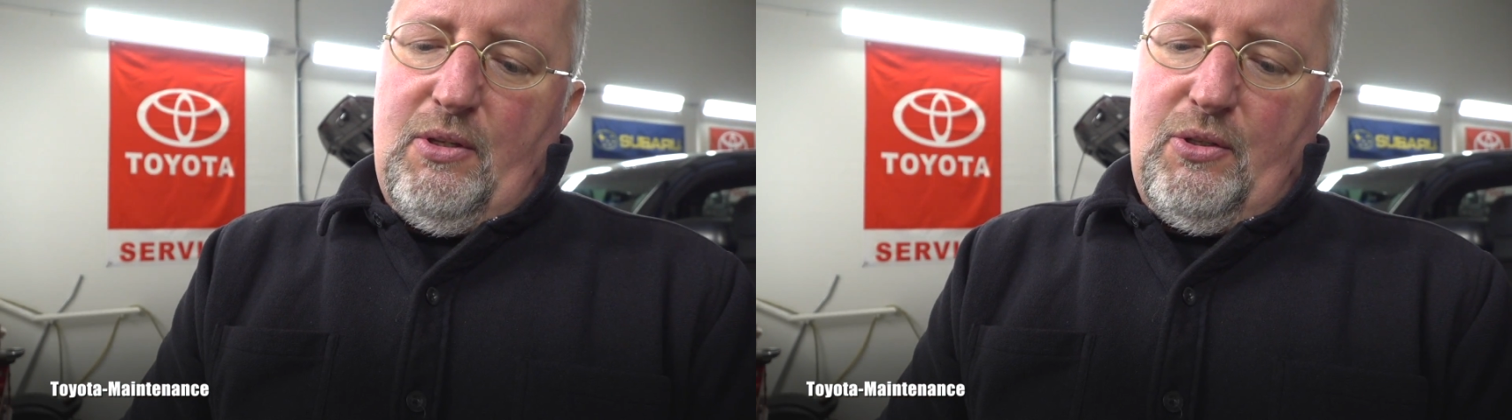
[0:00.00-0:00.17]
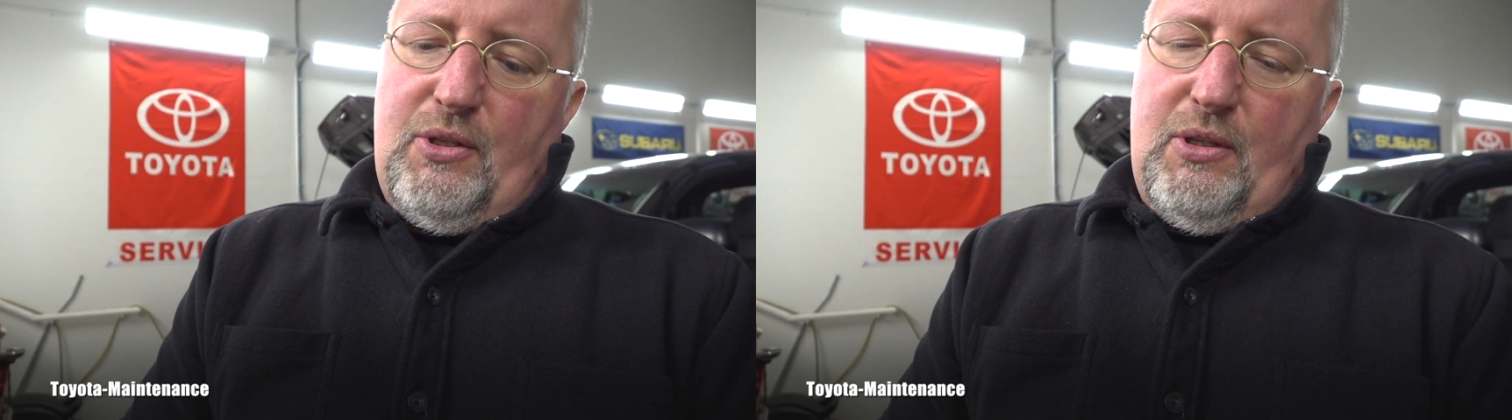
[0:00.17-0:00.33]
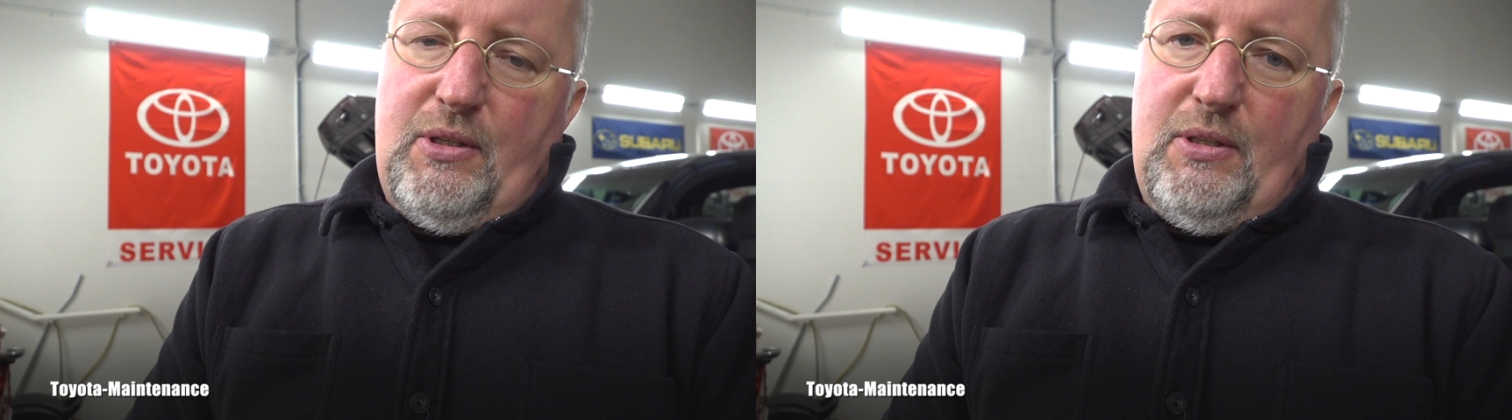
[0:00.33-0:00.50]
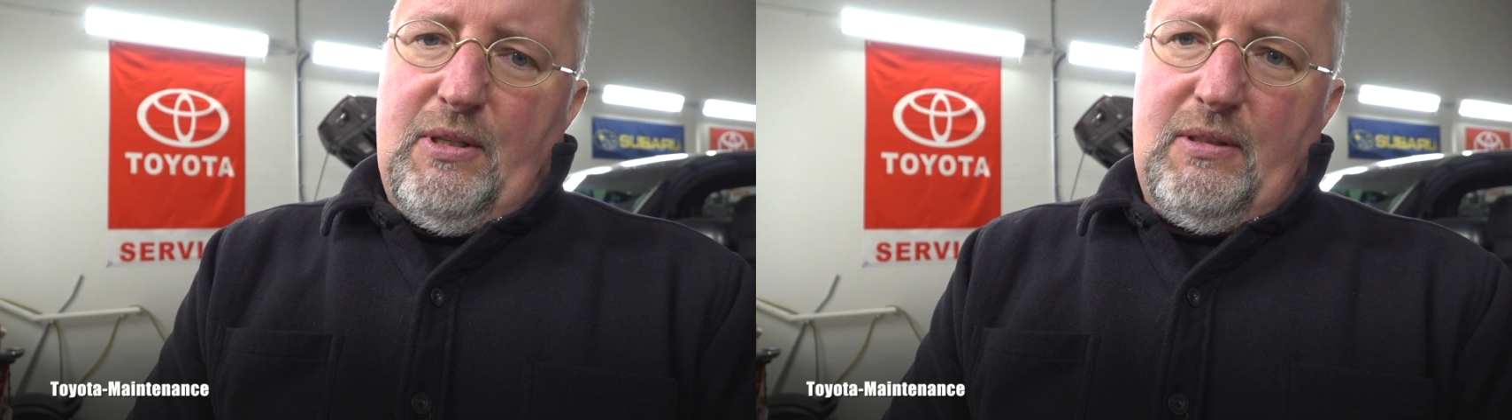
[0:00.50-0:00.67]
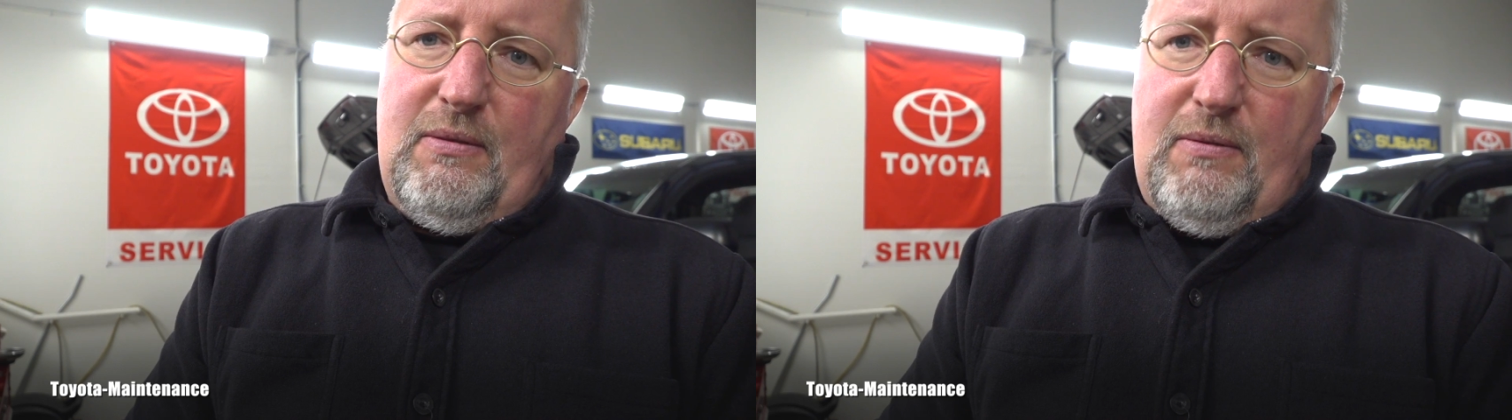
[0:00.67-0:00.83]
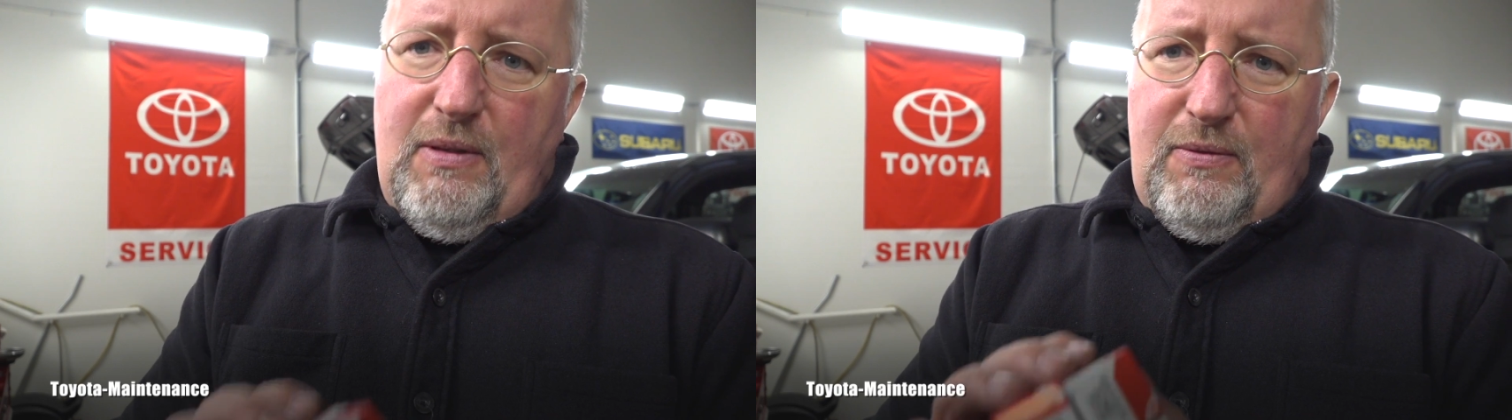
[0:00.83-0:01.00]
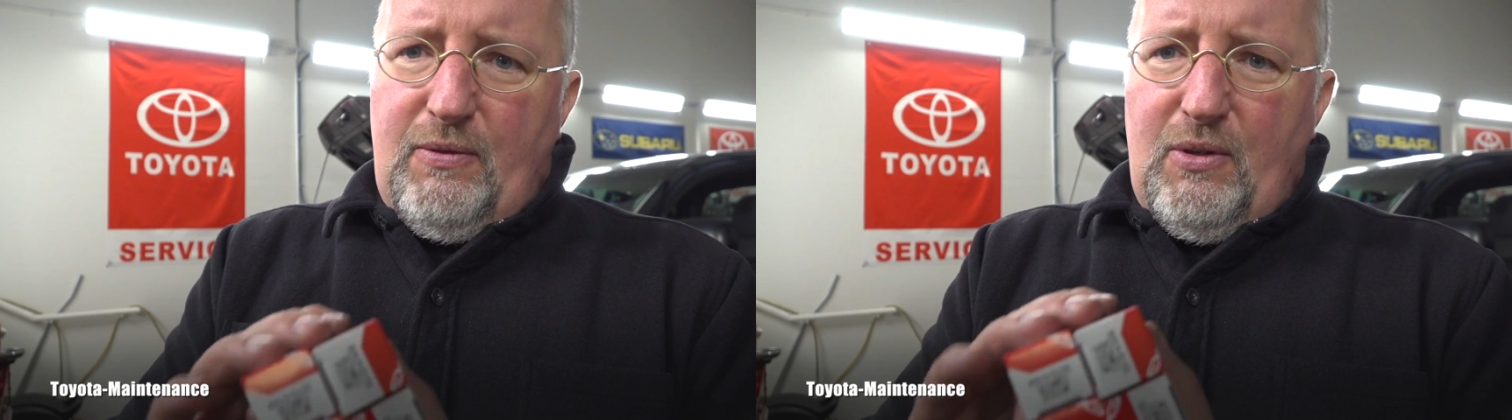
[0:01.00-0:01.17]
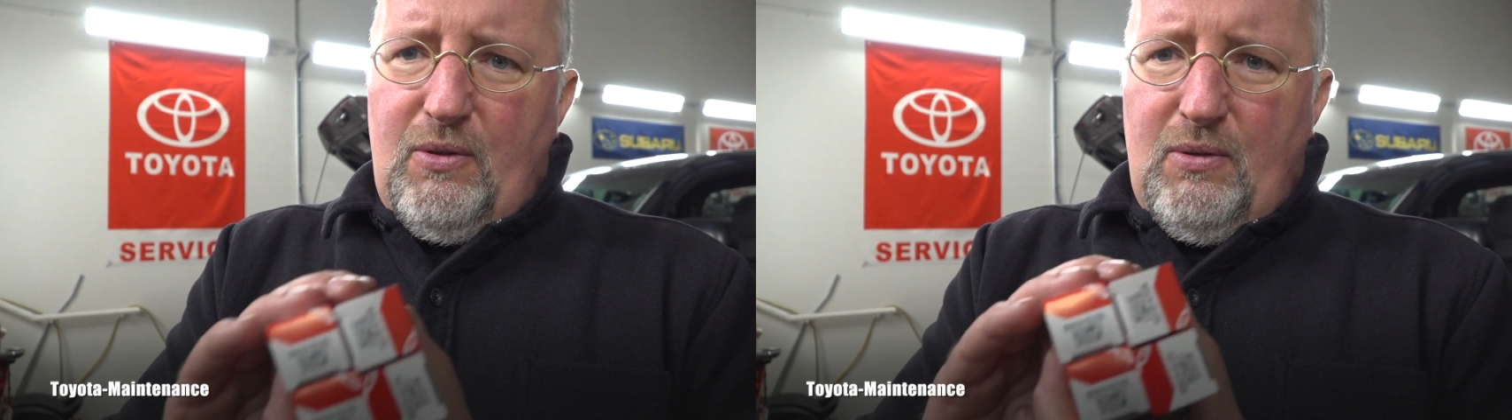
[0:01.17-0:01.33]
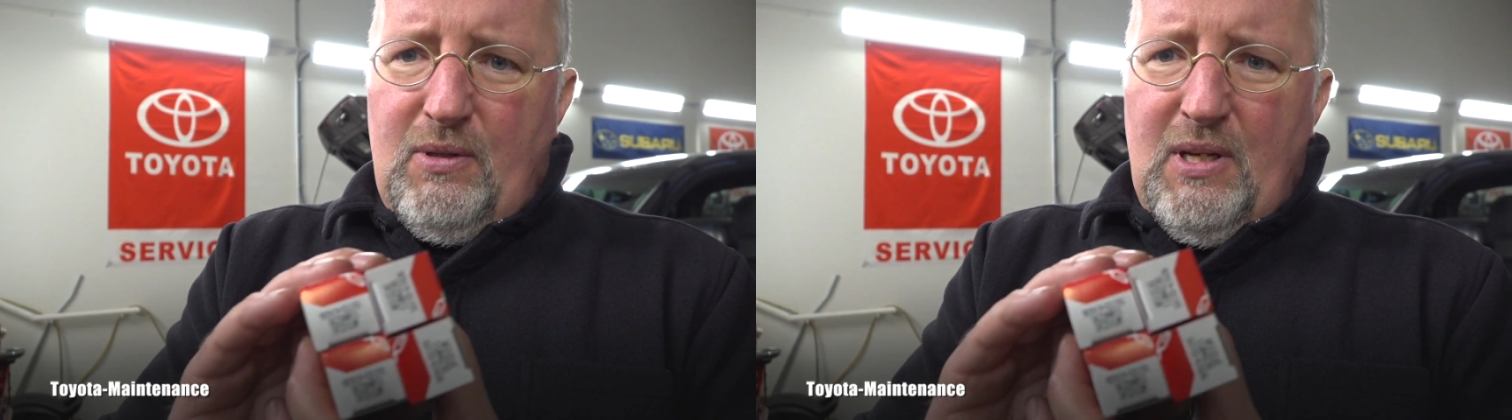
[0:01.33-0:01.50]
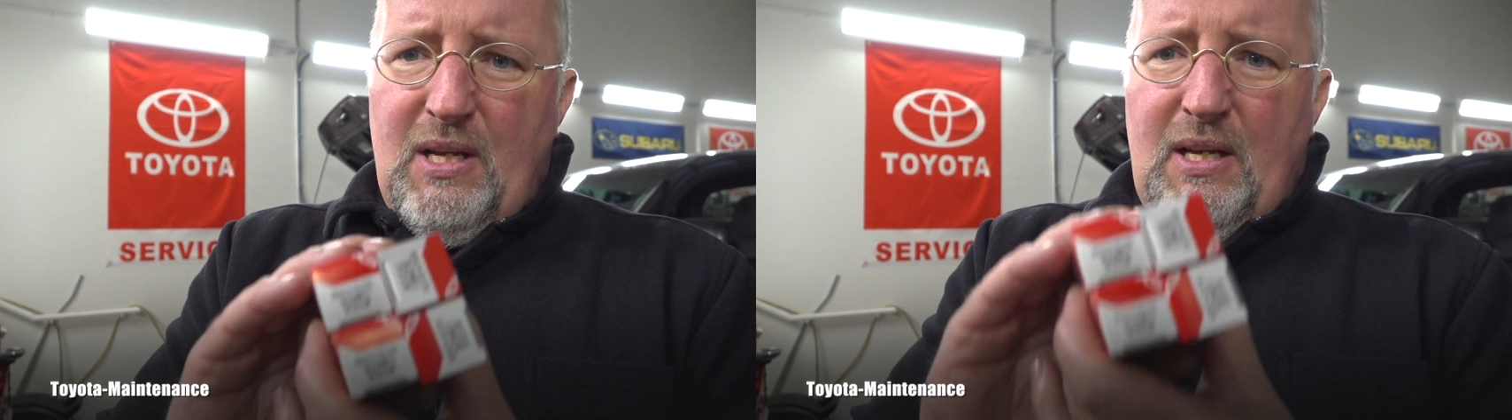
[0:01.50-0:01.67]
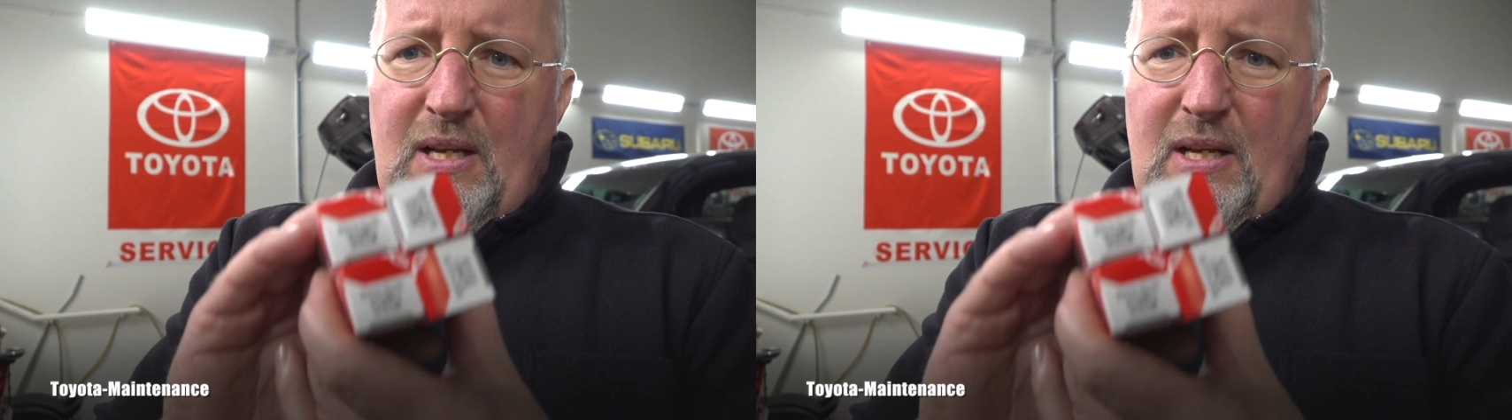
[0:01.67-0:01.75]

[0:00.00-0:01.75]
share that with you.